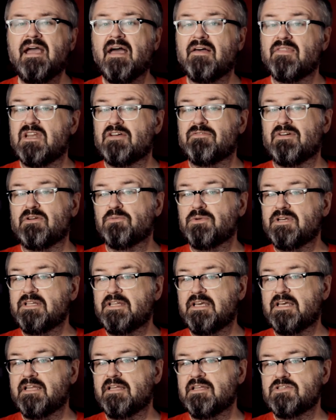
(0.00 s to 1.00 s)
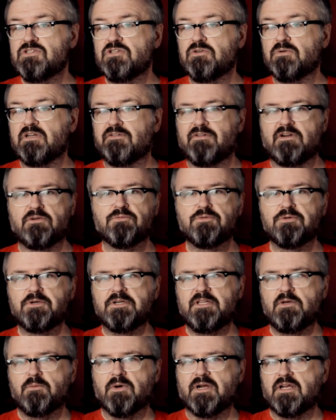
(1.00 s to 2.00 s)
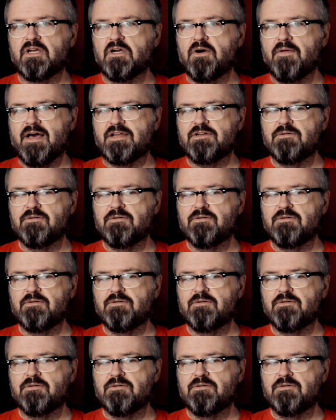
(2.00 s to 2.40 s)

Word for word: And then if I really get into it, if I really want to go that